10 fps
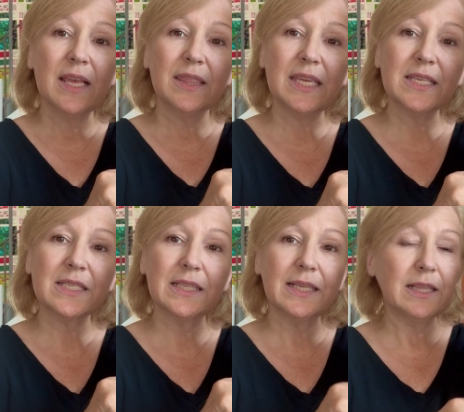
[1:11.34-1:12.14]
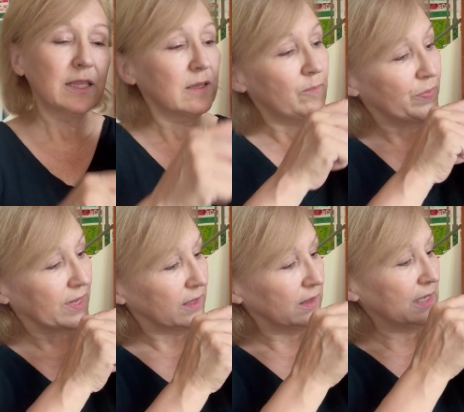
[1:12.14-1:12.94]
these little
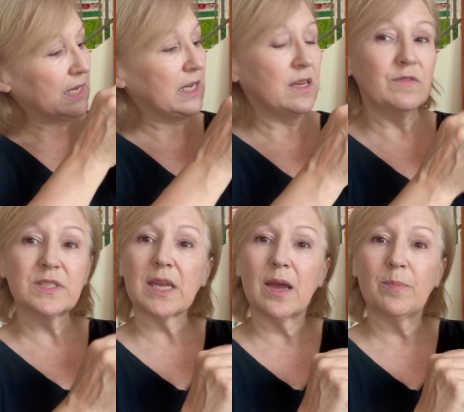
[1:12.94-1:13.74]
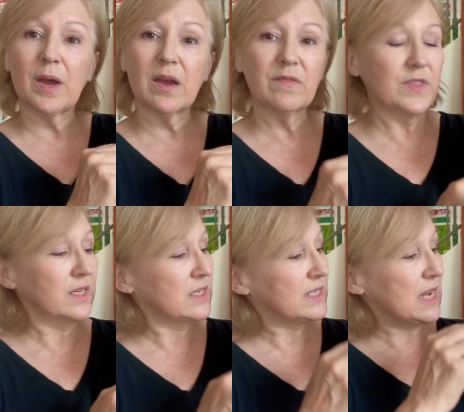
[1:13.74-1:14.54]
leaves above
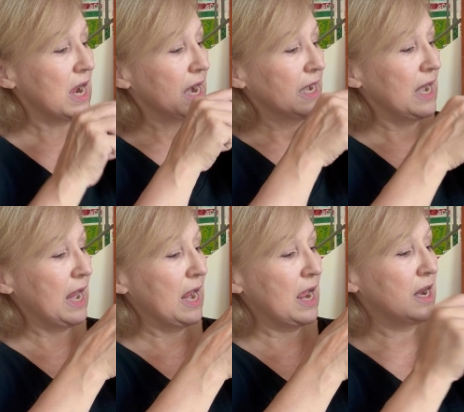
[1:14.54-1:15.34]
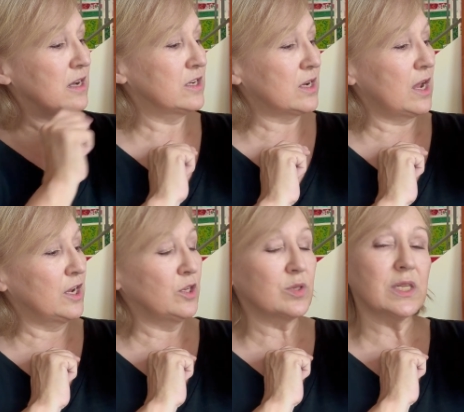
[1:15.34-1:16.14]
the design and
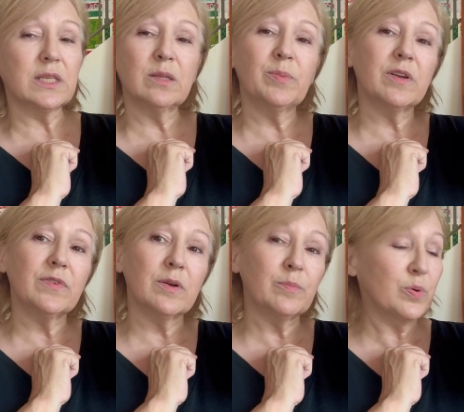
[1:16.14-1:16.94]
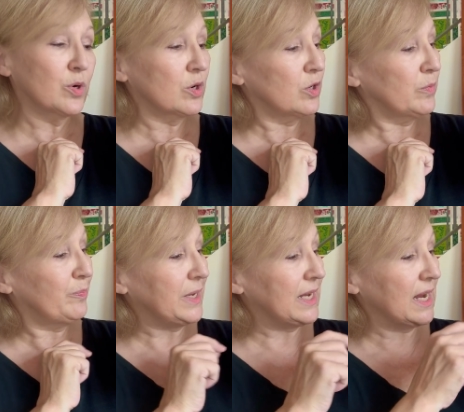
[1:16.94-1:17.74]
use a little bit of a pearl
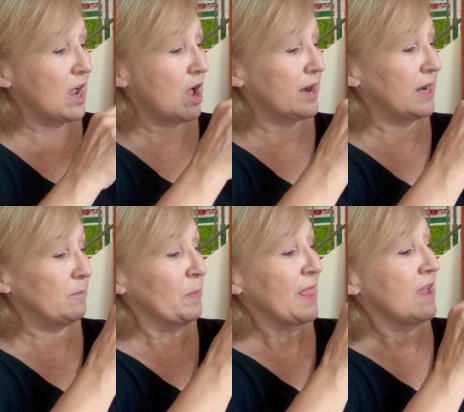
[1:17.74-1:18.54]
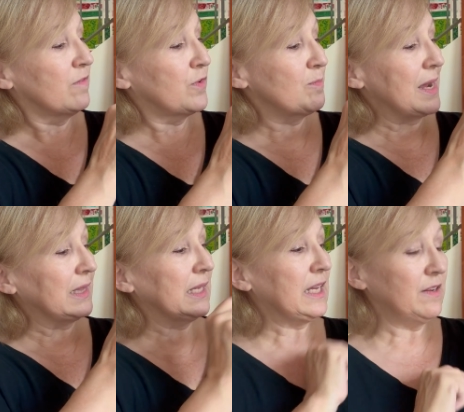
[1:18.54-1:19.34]
beading on it. For my
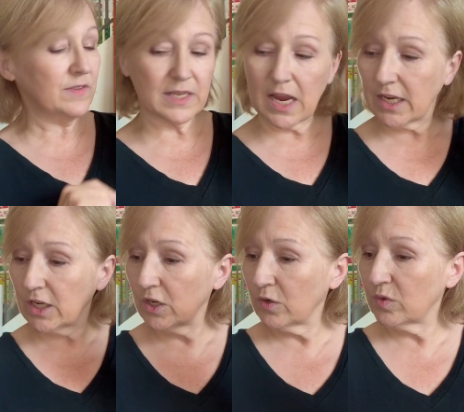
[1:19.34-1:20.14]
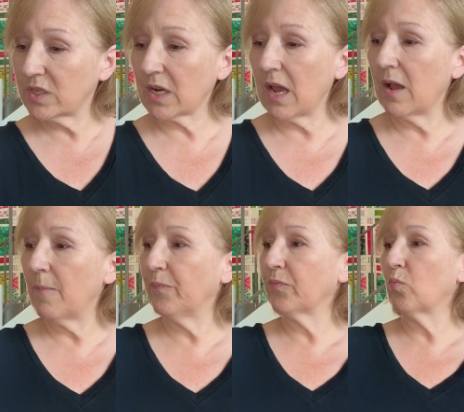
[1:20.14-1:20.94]
leaves, I used
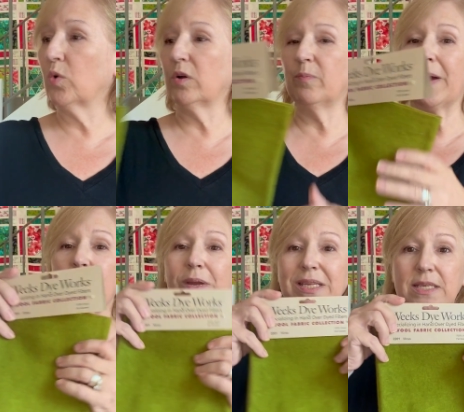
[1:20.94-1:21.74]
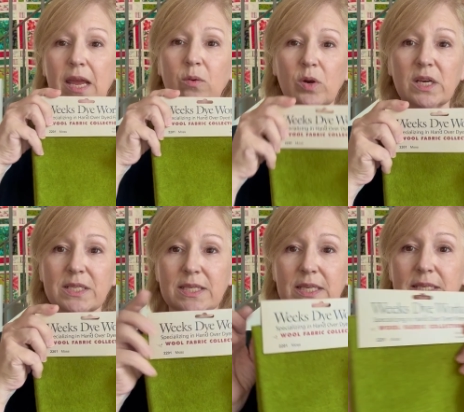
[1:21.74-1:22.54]
wool by Weeks Dye
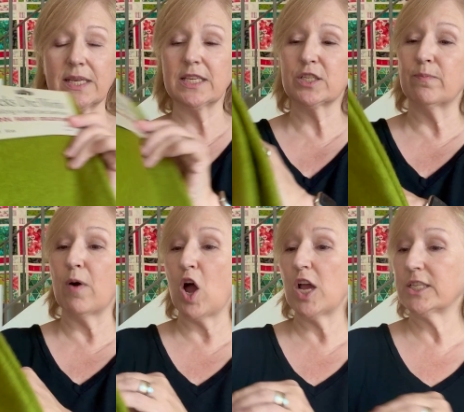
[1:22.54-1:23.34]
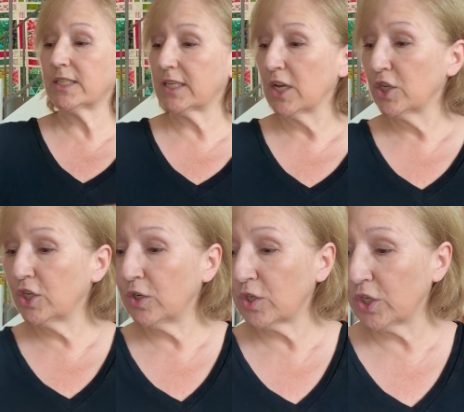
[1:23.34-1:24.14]
Works. This is Moss
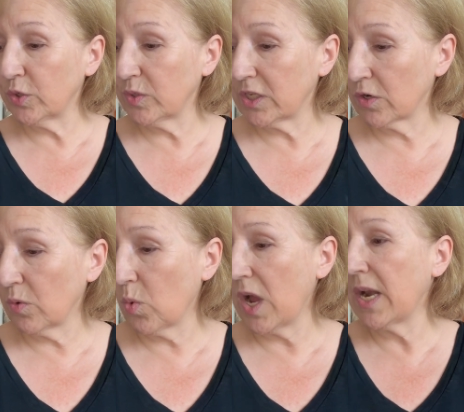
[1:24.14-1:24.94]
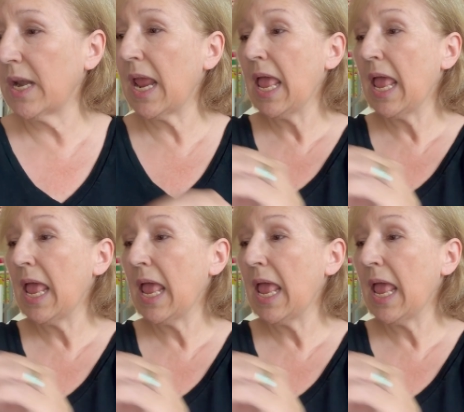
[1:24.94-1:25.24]
2201,